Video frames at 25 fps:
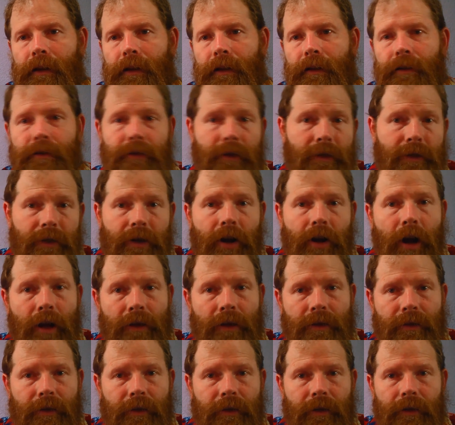is a
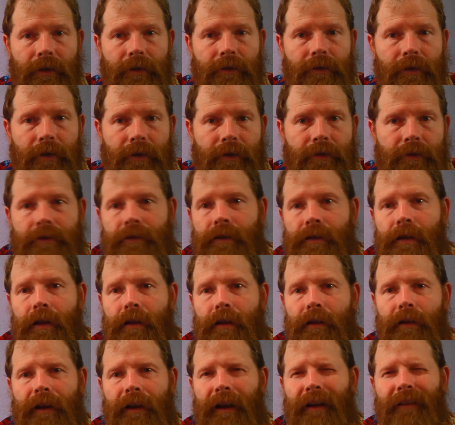constant. It's
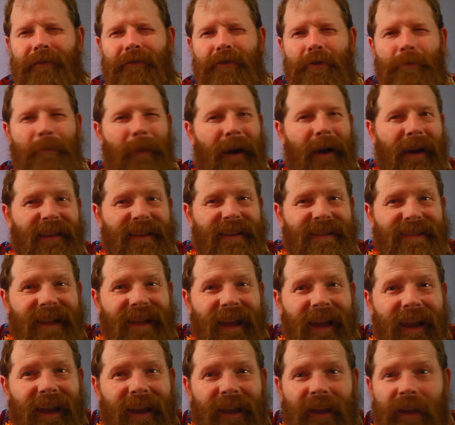kind of, you might
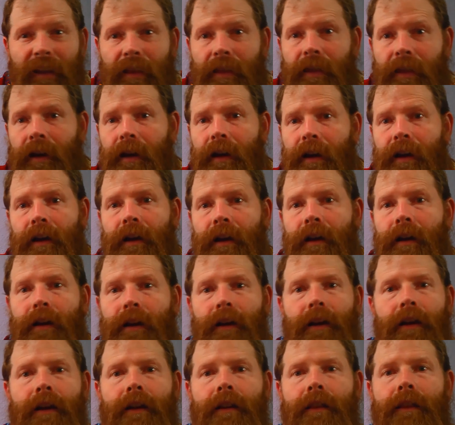say, the
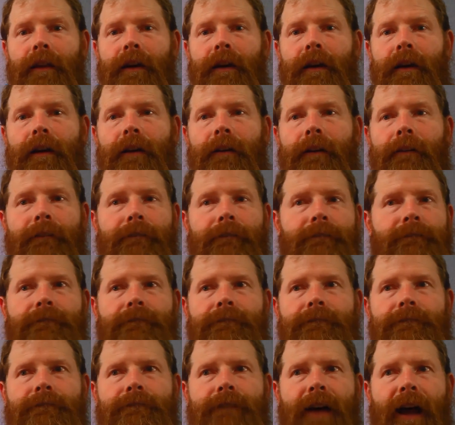
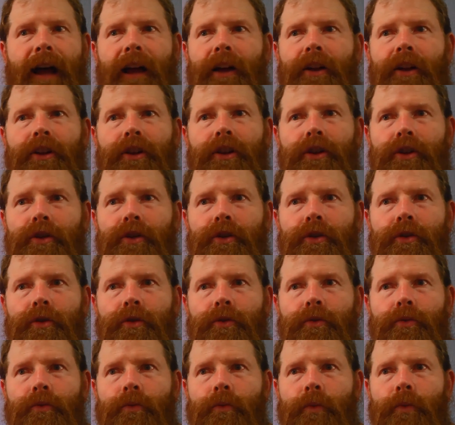value
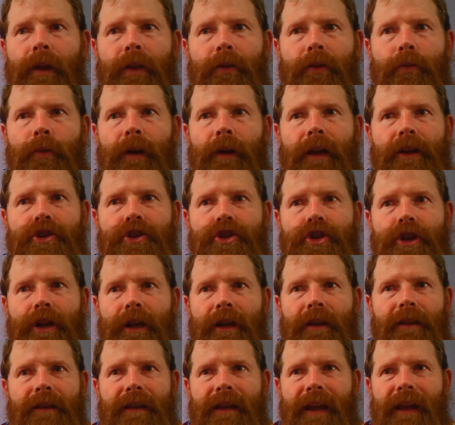with which
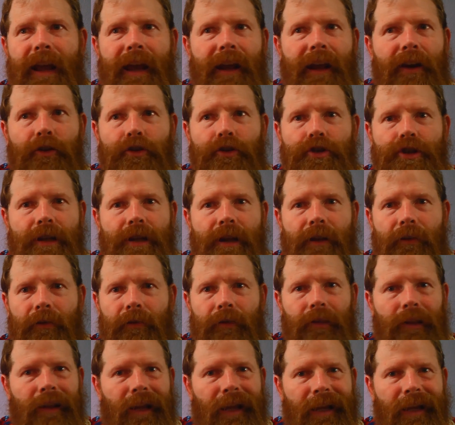the energy
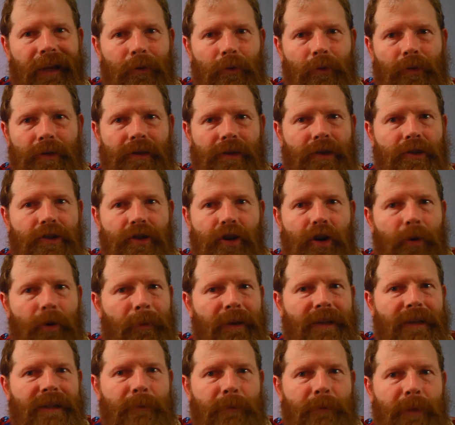of light was
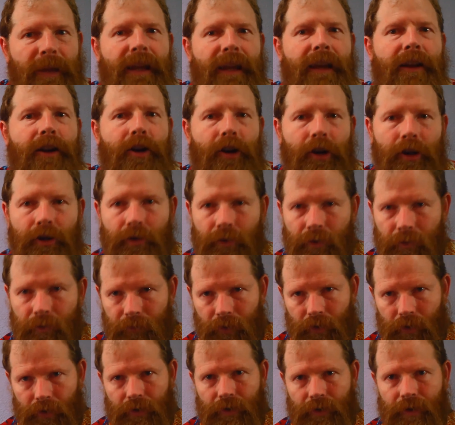determined to be in our
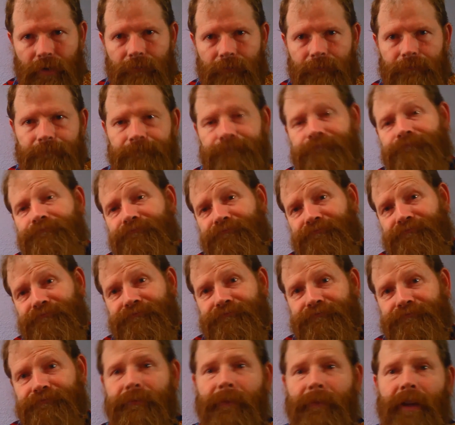universe.
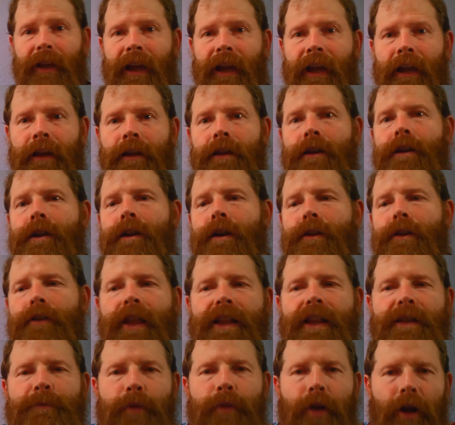Okay?
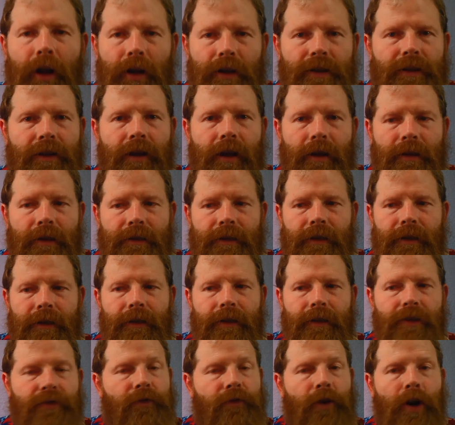That's Planck's constant.
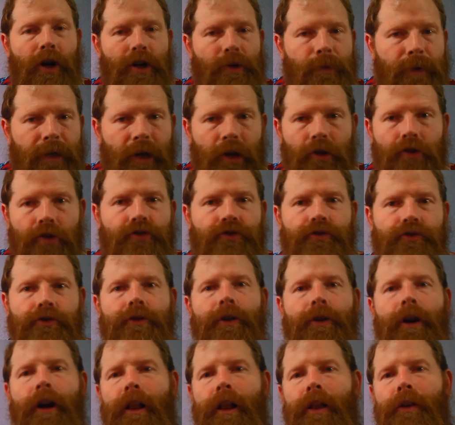As far as we know,
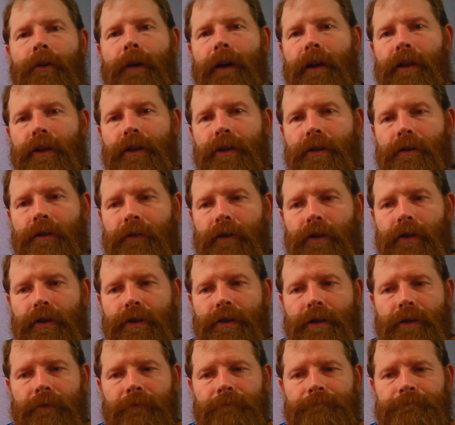true all around the
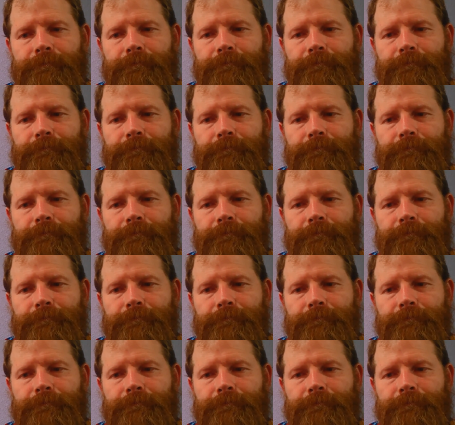universe.